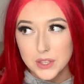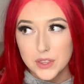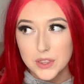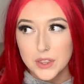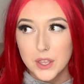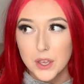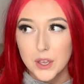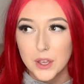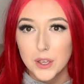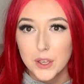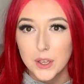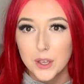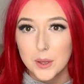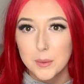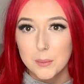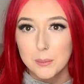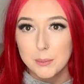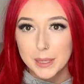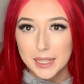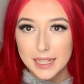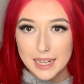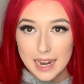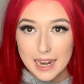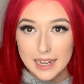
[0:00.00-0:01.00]
the
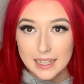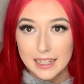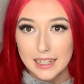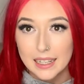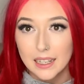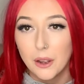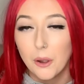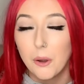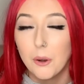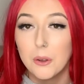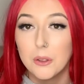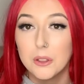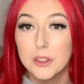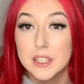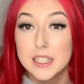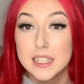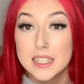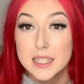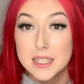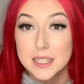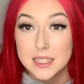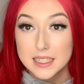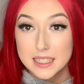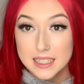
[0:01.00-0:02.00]
beheading or
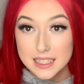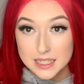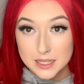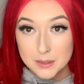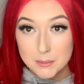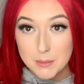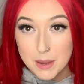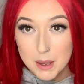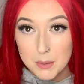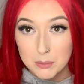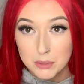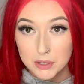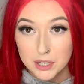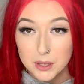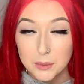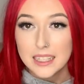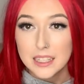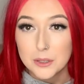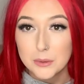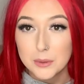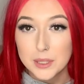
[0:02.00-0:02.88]
this dismemberment,